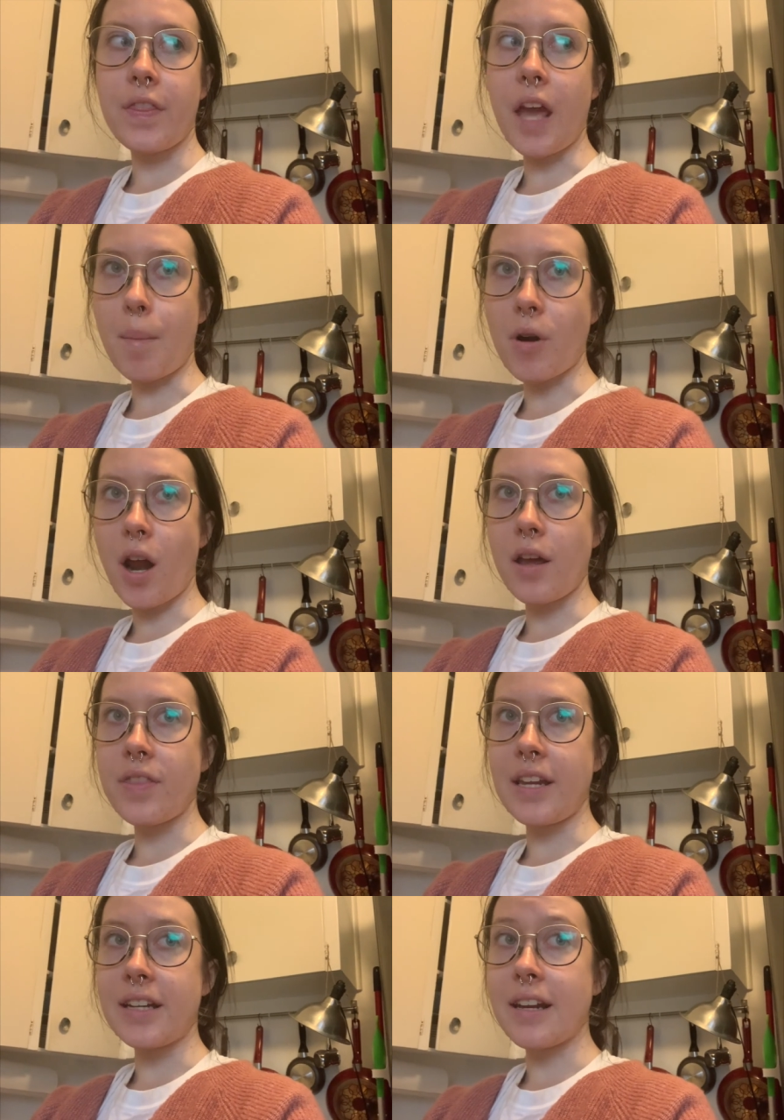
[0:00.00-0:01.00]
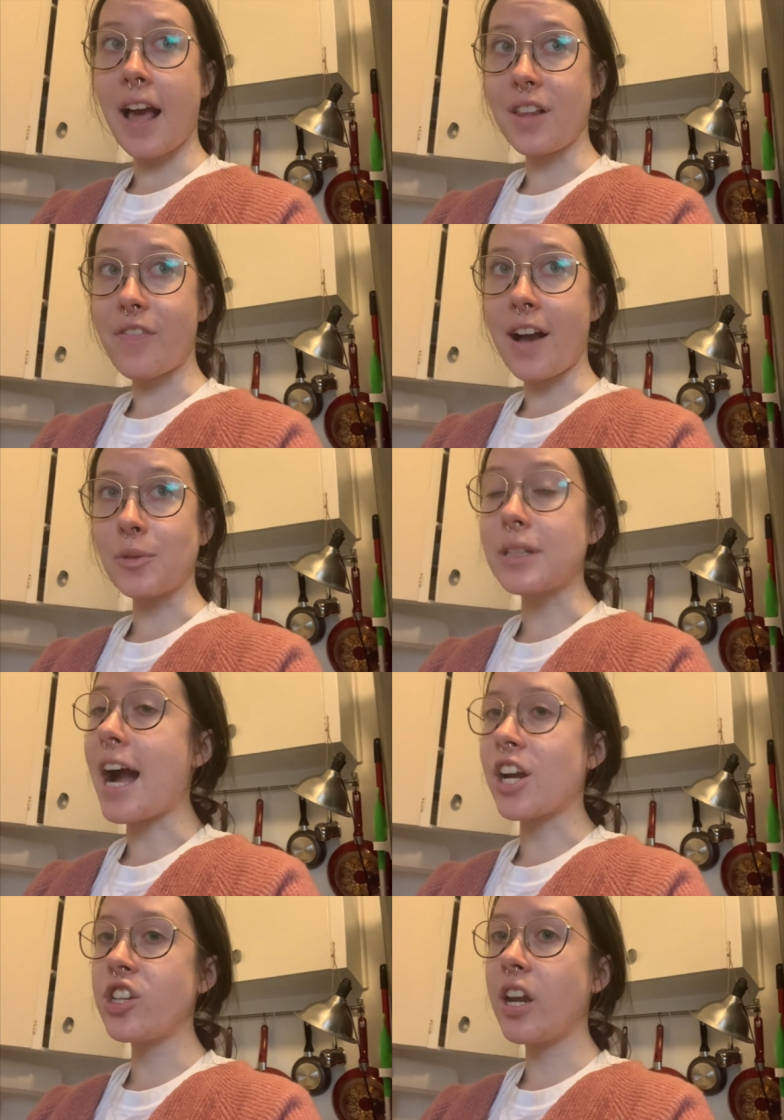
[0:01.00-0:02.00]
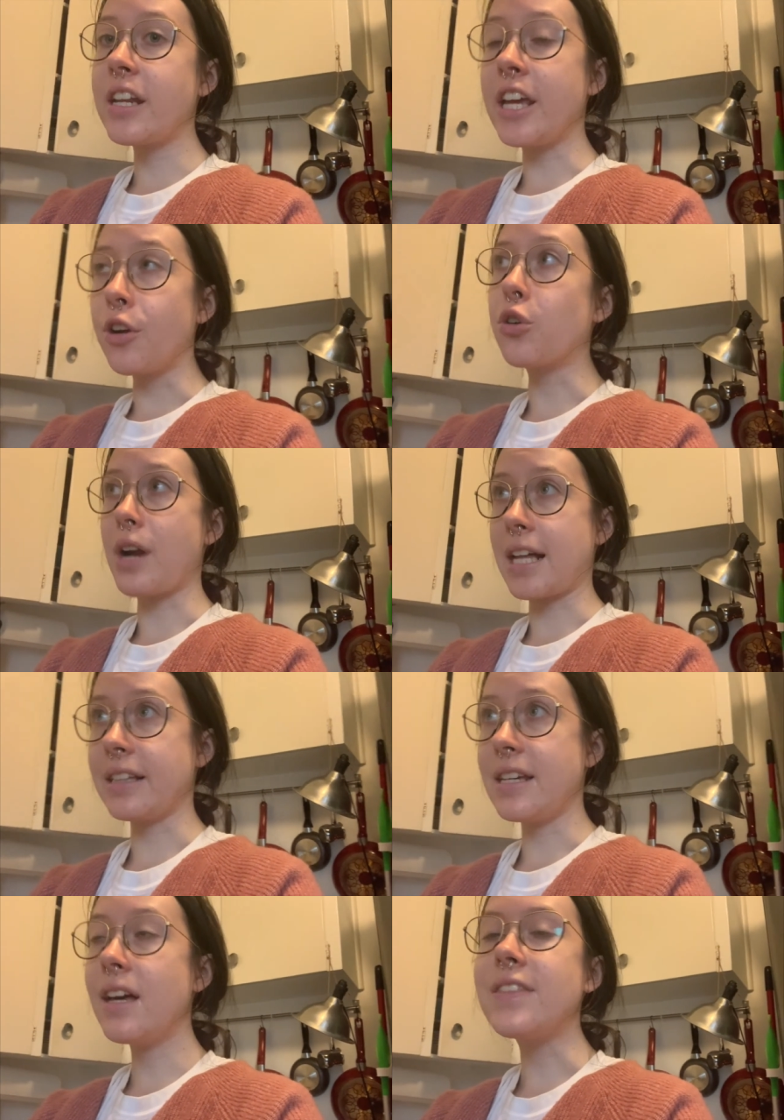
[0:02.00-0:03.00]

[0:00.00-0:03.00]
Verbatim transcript: the MRI they did in Halifax was actually done incorrectly.